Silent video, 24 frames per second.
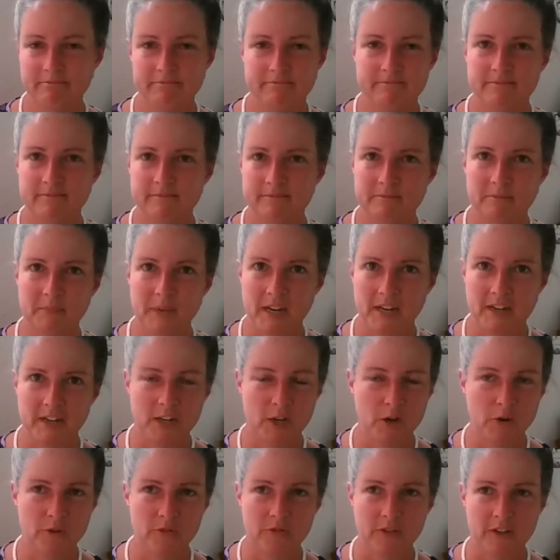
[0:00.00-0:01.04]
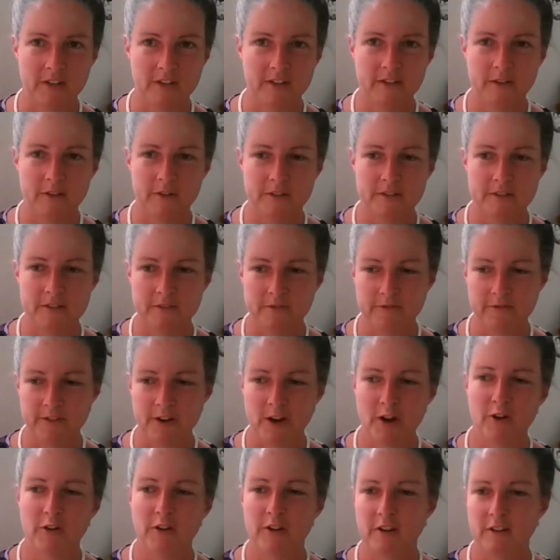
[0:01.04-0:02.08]
made a go of it. It's a
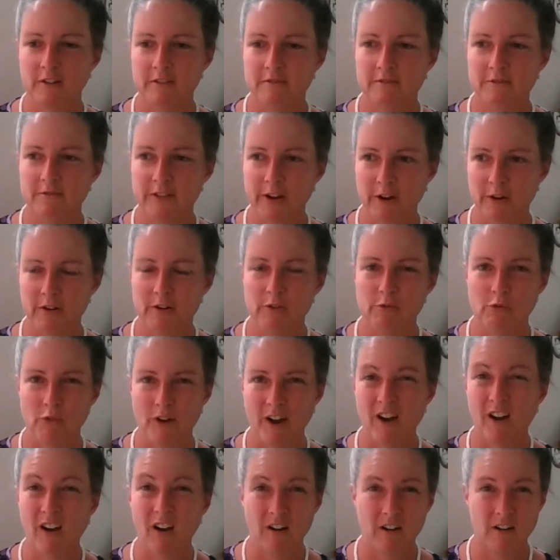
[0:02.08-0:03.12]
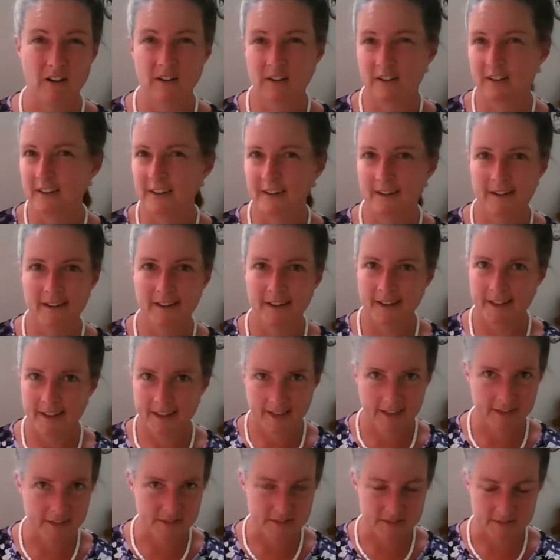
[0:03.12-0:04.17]
very, very rare
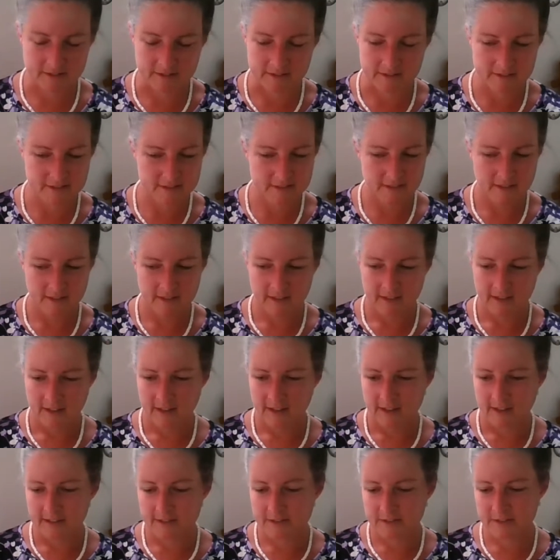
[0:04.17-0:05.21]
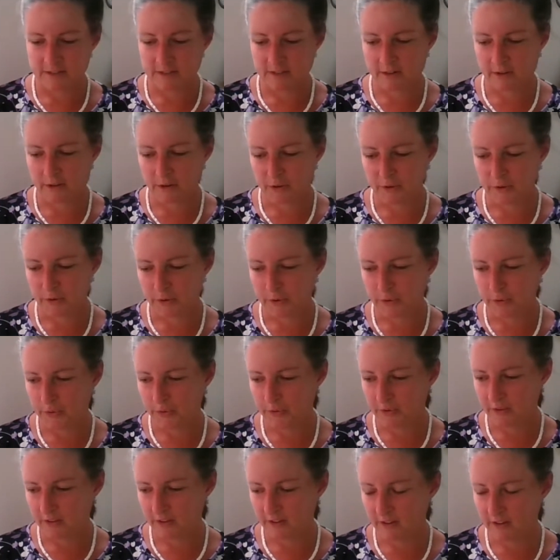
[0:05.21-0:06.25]
cases. So
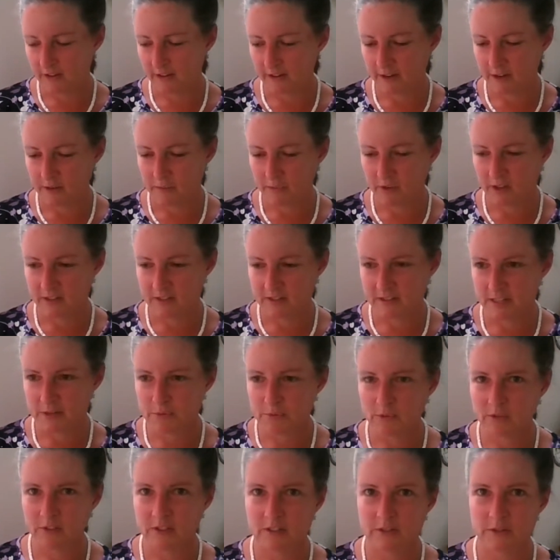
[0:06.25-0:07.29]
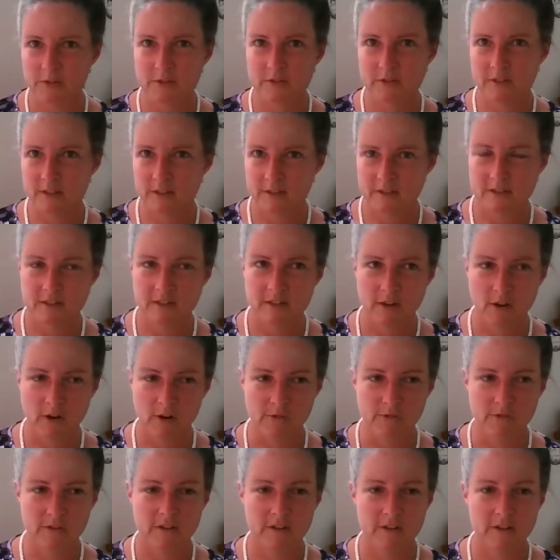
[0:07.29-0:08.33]
I generally used Etsy
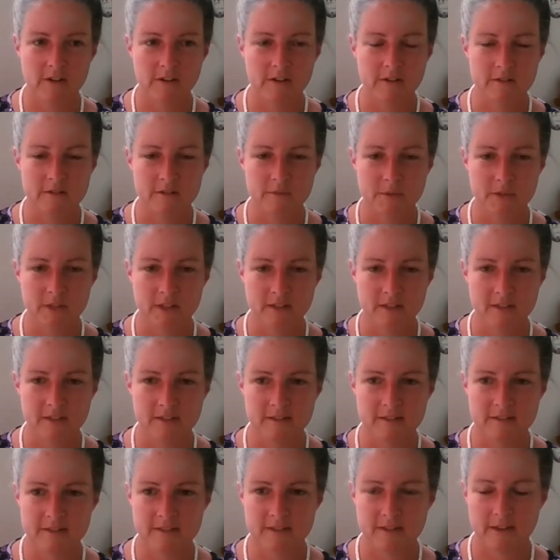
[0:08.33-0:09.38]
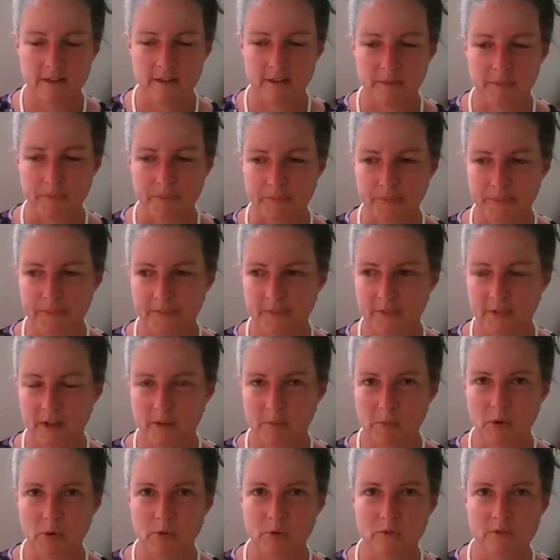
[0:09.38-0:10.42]
over the years because I'm
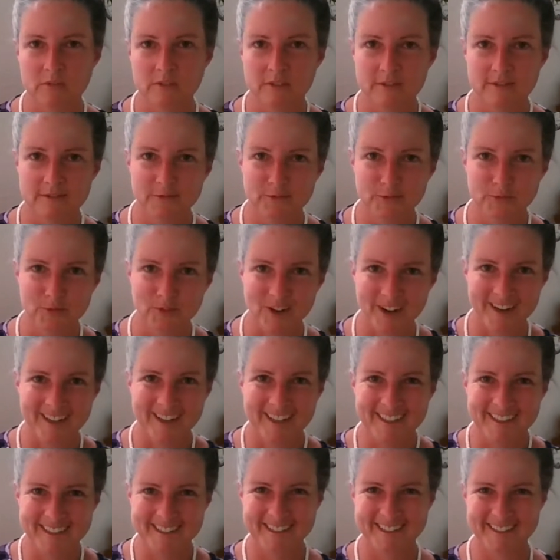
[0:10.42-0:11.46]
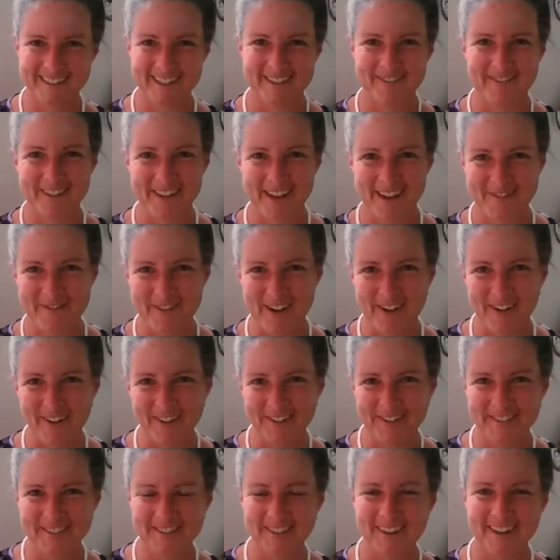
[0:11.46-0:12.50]
old, right? I'm
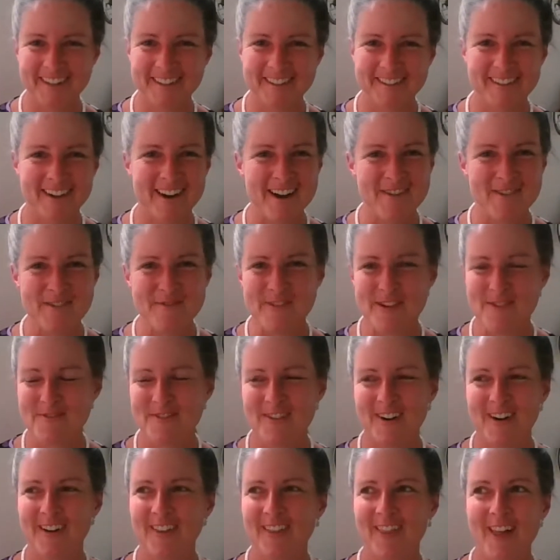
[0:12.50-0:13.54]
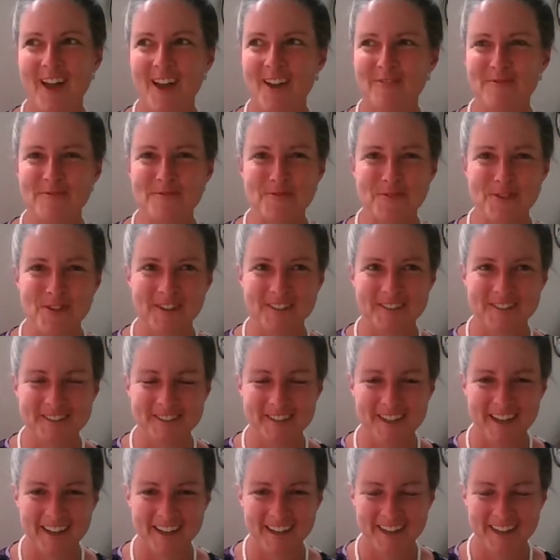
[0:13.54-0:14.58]
old, right? So I remember our life before internet,